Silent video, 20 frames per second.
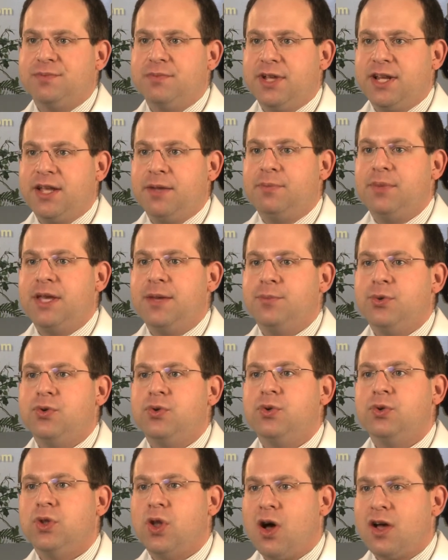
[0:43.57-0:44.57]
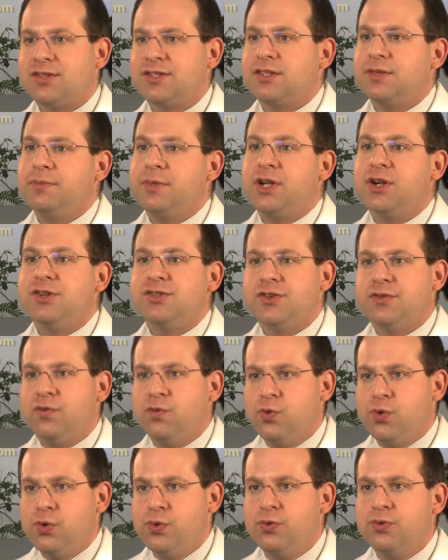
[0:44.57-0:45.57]
meaning people who lost them because of
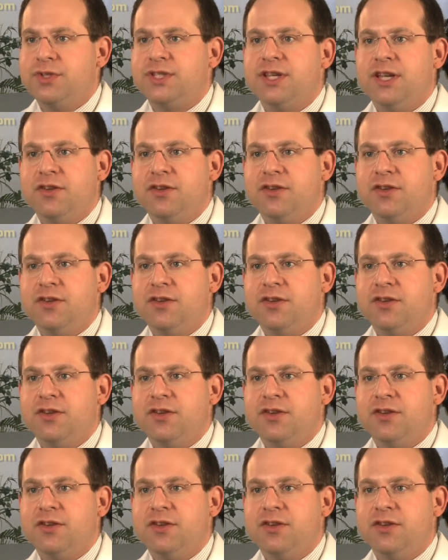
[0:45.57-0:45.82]
wounds,